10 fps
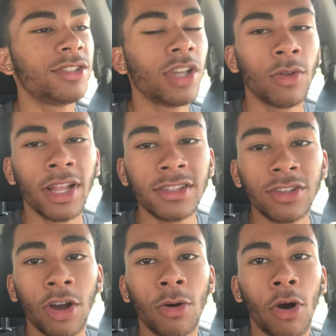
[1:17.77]
So let's
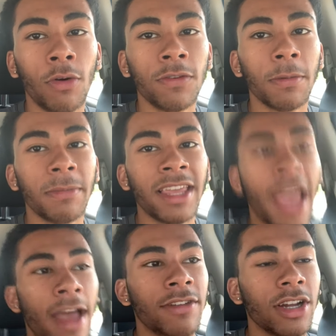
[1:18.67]
go over me
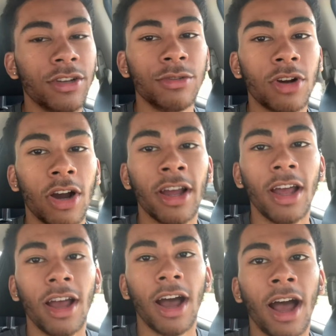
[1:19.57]
having a new car.
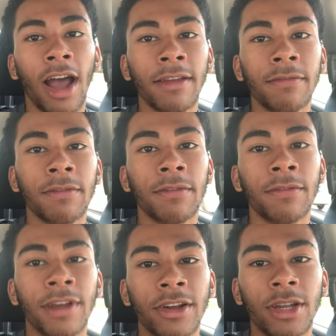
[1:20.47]
I'm
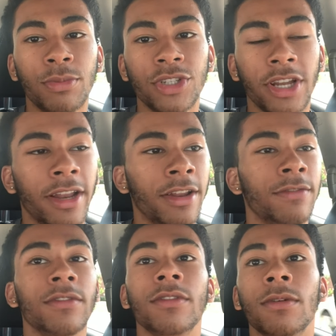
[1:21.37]
very appreciative,
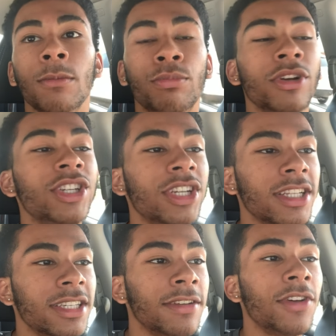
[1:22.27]

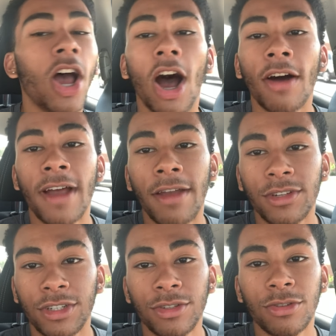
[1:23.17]
appreciative of
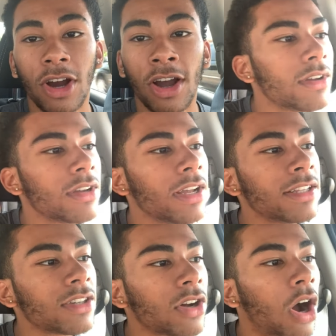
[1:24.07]
having a new car
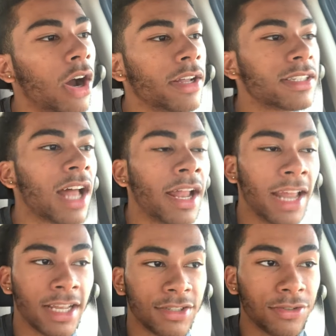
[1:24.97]
it's a car. It's not an
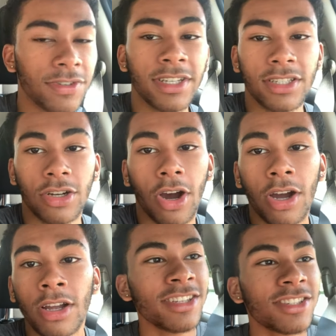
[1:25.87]
SUV, it's a
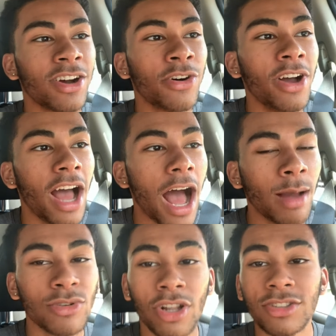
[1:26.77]
car. So
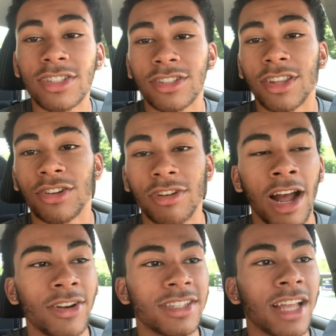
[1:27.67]
I'm closer to the
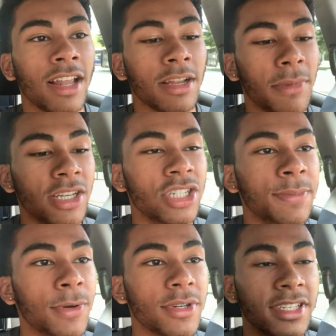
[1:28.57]
ground. It's not like my
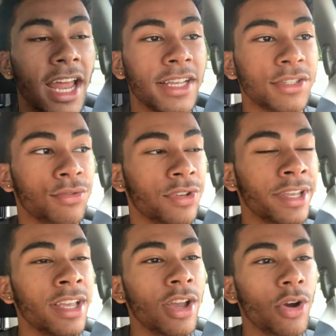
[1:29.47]
Jeep, it was an
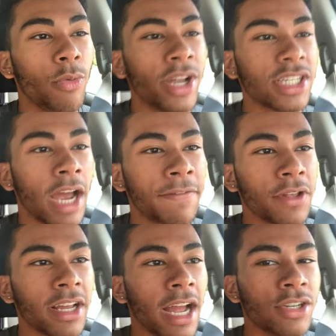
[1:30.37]
SUV, which I feel
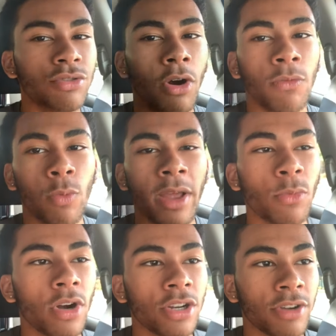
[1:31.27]
like I drove way
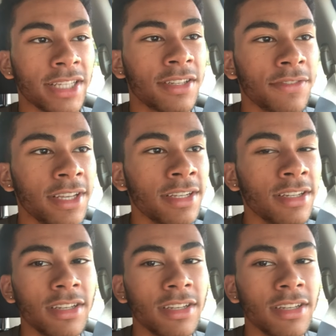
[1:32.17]
more aggressive in.